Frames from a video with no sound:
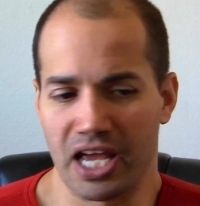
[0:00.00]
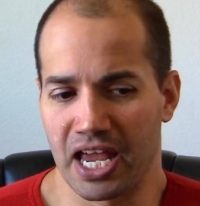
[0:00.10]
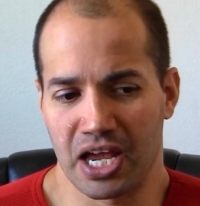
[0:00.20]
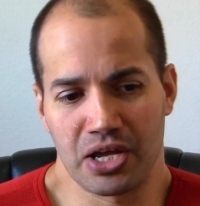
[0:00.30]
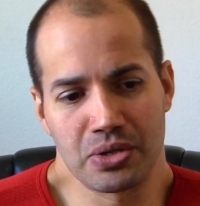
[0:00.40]

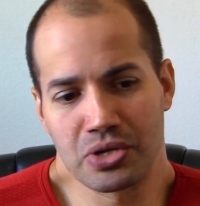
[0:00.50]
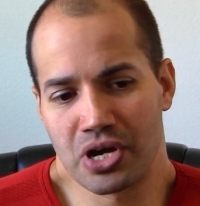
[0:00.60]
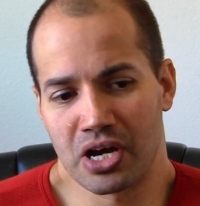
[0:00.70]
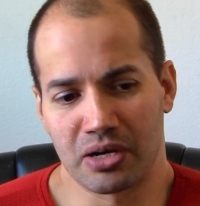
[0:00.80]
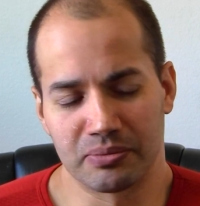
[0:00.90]
And
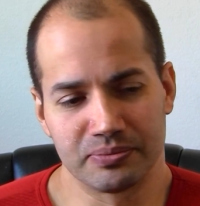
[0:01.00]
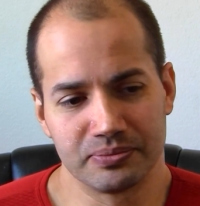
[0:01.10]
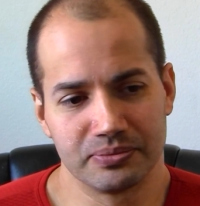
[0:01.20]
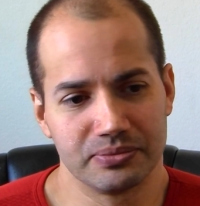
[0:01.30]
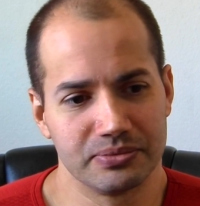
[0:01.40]

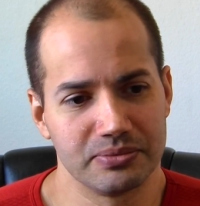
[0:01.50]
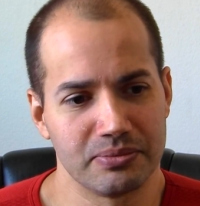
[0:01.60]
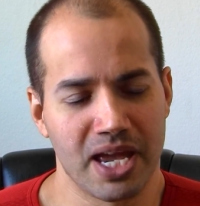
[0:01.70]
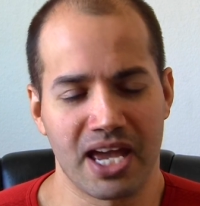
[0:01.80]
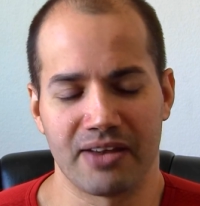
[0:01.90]

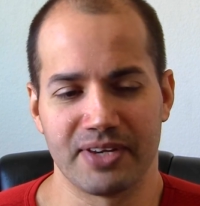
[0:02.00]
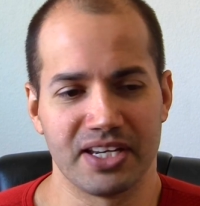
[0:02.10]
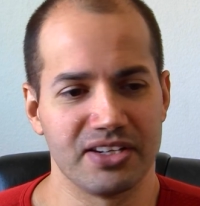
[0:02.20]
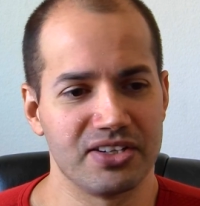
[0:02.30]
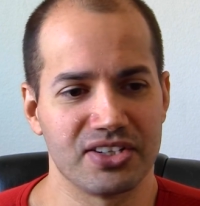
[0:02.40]
man, I
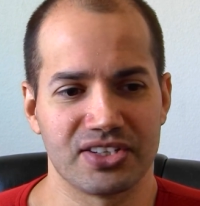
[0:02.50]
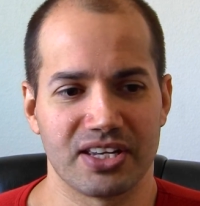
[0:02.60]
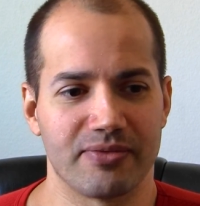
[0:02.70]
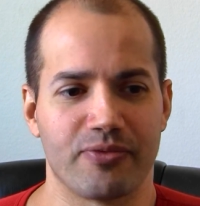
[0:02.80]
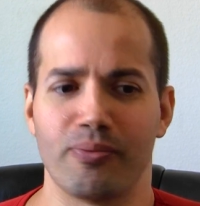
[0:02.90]
mean, you just
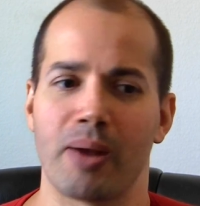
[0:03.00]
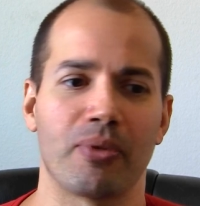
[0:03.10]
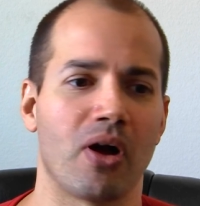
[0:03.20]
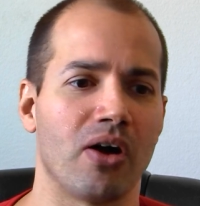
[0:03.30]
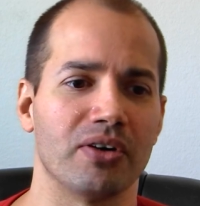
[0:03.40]

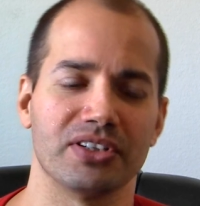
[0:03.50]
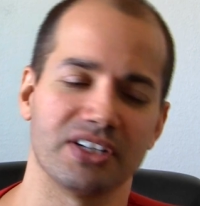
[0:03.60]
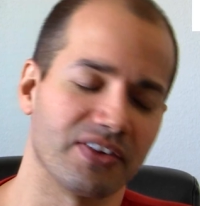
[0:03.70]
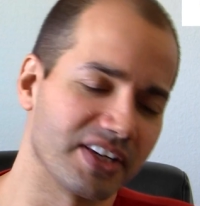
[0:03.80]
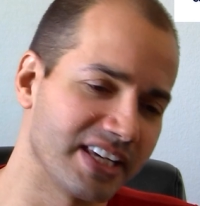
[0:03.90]
remember all, you
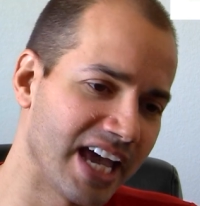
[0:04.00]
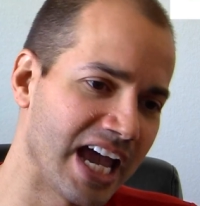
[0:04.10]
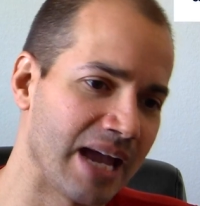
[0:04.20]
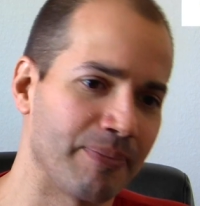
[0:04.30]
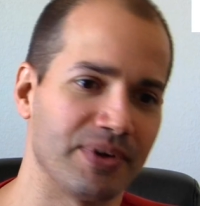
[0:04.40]
know, the
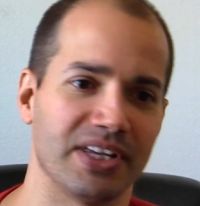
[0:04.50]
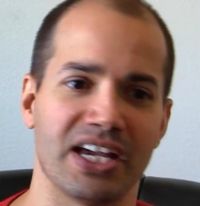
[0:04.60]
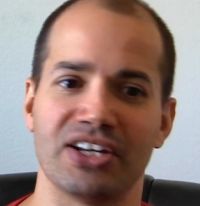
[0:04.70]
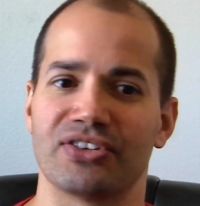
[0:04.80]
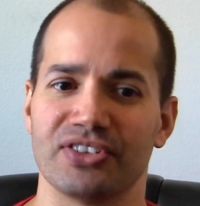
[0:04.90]
cape and the
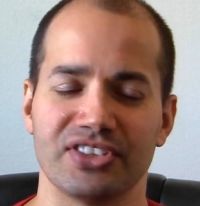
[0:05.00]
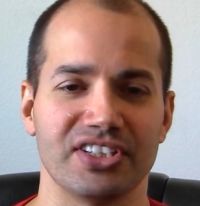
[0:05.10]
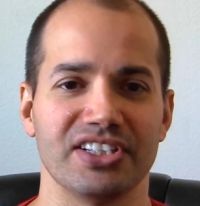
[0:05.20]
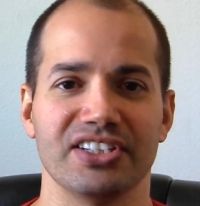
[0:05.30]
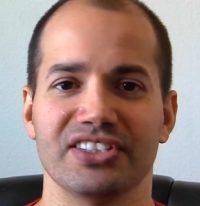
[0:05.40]

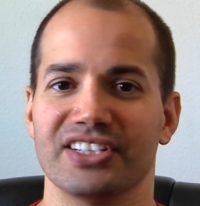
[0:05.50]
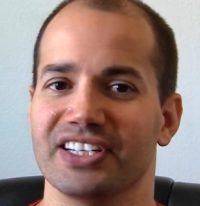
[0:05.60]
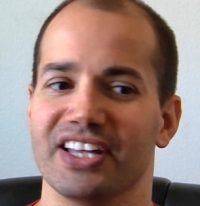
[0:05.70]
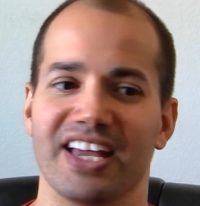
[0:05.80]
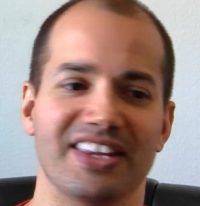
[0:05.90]
entrances
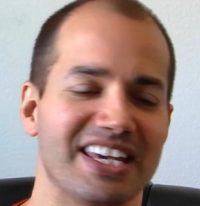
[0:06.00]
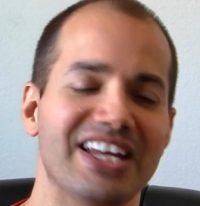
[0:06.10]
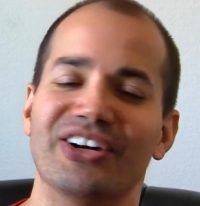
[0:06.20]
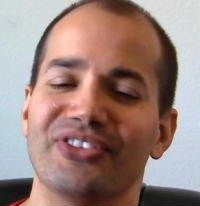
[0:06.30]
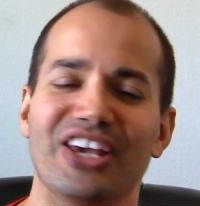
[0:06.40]
and the
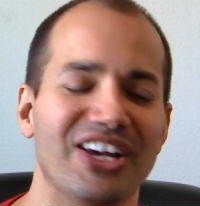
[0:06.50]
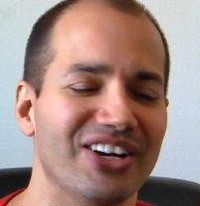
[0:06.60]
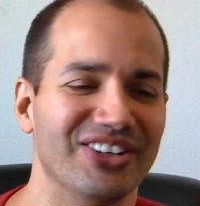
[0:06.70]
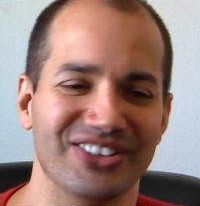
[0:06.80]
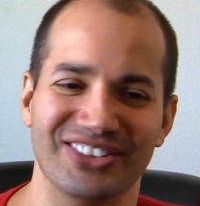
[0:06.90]

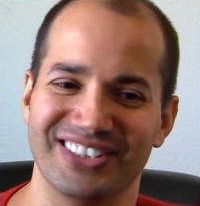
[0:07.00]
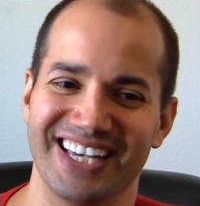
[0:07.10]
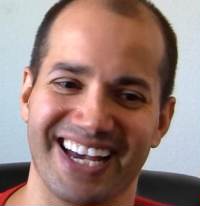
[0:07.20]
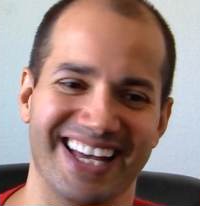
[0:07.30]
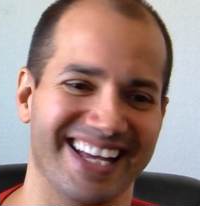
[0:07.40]
interviews
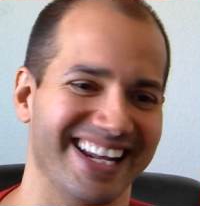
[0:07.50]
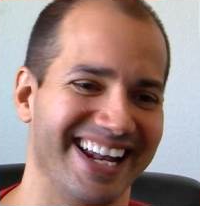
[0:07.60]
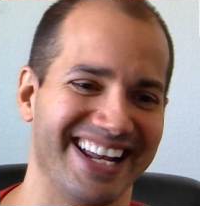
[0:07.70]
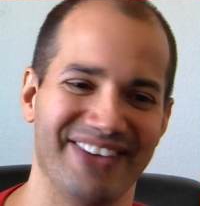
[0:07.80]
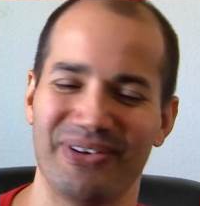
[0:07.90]

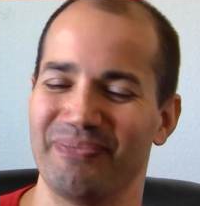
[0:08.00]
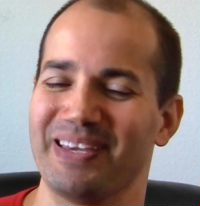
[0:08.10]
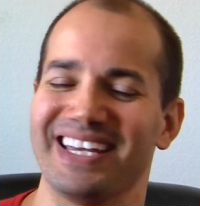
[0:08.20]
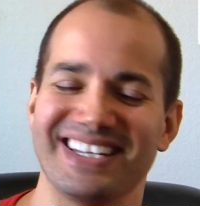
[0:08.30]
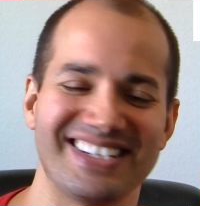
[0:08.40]
and him and
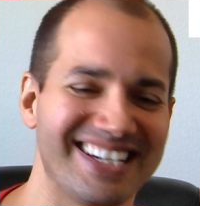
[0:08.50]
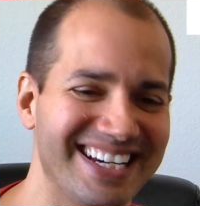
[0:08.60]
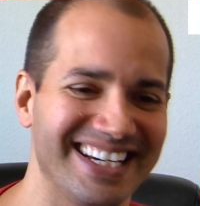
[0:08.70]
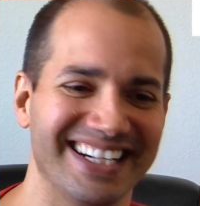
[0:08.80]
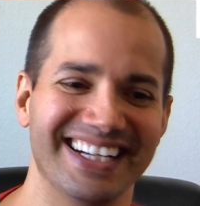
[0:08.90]
Mean
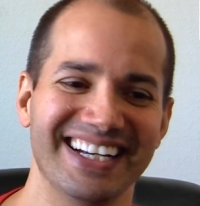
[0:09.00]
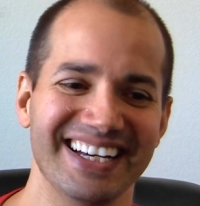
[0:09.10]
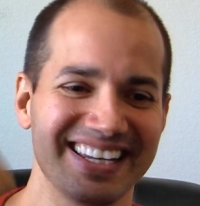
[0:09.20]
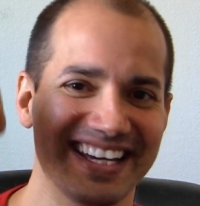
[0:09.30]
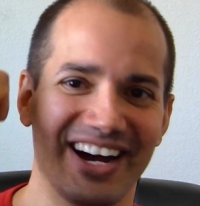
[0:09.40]
Gene,
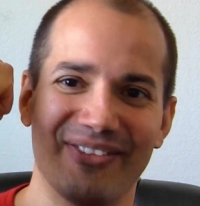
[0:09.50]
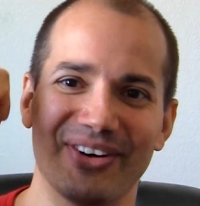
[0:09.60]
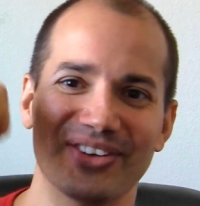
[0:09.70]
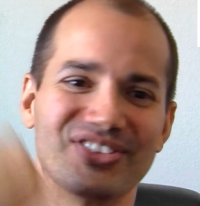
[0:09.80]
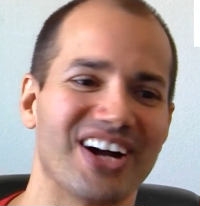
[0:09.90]
the
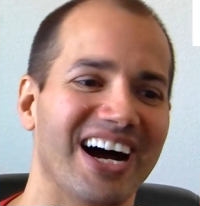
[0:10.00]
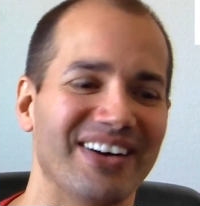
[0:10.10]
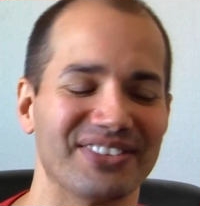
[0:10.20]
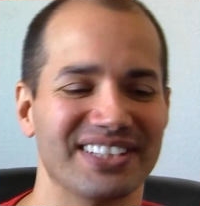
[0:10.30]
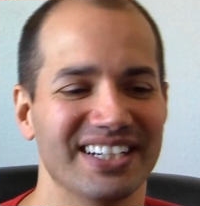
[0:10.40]
elbow
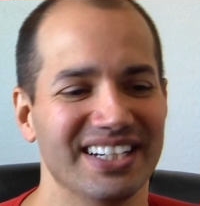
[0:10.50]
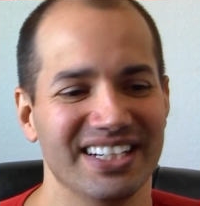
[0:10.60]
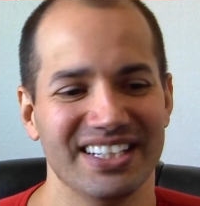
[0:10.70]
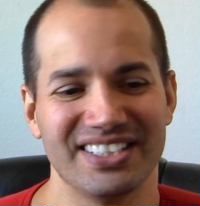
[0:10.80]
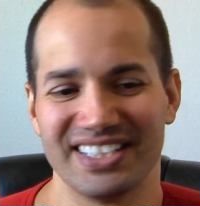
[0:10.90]
drops,
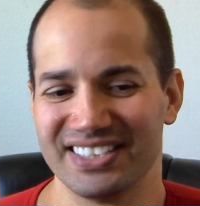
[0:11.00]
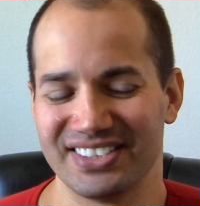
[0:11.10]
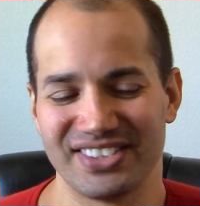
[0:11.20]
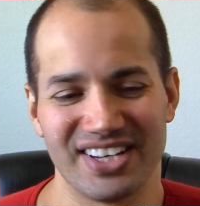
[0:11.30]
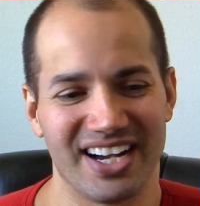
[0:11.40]

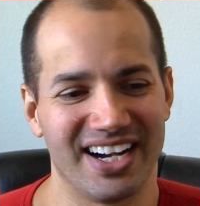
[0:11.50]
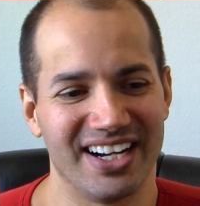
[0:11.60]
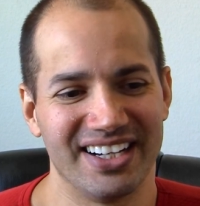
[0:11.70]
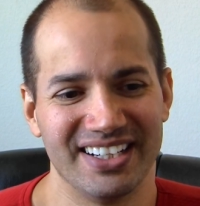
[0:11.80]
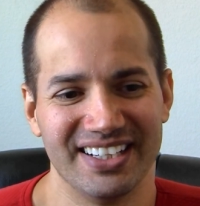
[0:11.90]
just
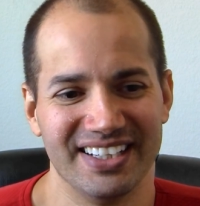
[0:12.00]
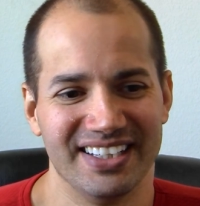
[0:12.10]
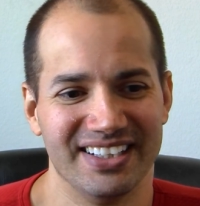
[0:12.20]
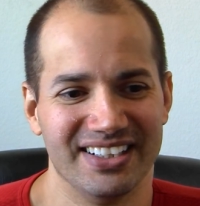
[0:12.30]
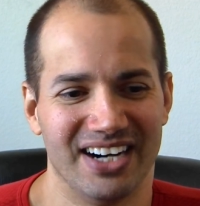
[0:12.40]
off
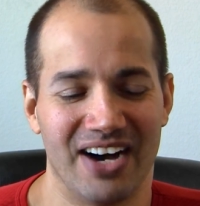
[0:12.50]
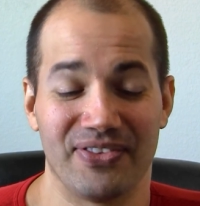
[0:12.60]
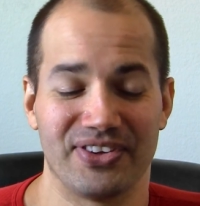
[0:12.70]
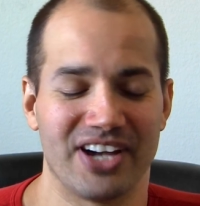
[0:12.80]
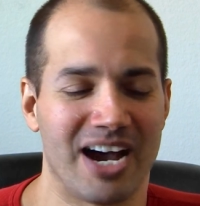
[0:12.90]

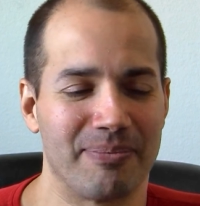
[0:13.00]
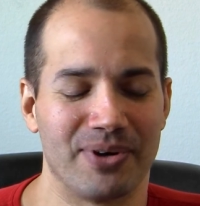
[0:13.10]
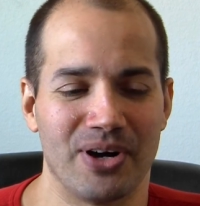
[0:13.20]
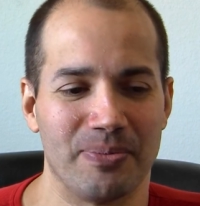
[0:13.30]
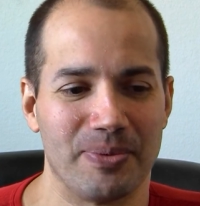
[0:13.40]
the top
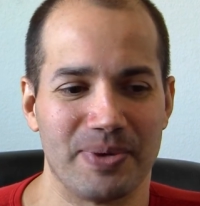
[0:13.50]
rope. I